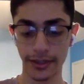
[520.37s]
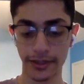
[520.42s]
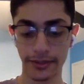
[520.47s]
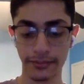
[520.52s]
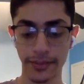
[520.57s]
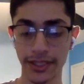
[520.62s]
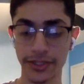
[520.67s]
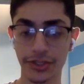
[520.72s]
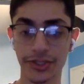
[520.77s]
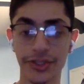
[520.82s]

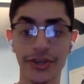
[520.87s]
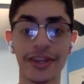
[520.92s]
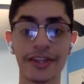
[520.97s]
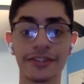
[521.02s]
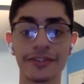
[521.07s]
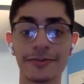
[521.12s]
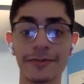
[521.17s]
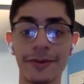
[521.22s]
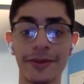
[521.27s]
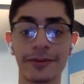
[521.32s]
make sure that
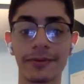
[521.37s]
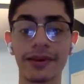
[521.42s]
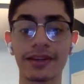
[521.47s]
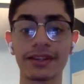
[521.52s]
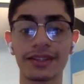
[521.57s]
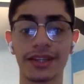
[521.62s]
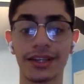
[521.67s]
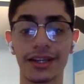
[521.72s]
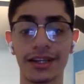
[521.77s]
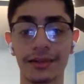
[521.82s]
you spend the right
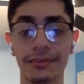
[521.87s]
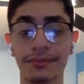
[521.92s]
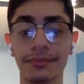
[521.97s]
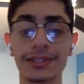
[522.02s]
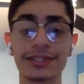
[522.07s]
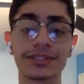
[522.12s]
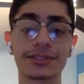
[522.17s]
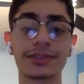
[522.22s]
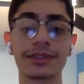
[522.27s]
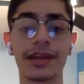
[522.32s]
time
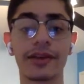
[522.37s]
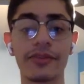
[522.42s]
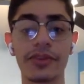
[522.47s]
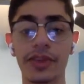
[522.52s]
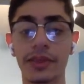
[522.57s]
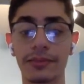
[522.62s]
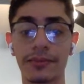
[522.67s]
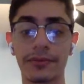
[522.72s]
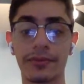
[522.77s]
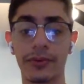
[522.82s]
measuring
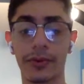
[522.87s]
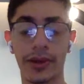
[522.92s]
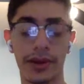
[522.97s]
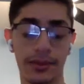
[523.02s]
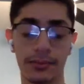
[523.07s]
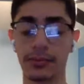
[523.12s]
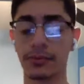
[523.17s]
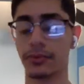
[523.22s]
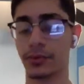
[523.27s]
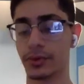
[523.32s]
everything
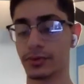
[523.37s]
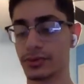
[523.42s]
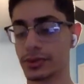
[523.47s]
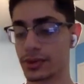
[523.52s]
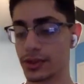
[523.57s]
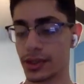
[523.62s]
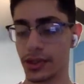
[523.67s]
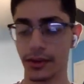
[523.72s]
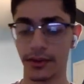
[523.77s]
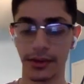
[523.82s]
beforehand before you
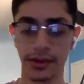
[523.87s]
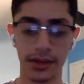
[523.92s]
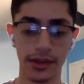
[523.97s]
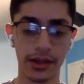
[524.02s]
start.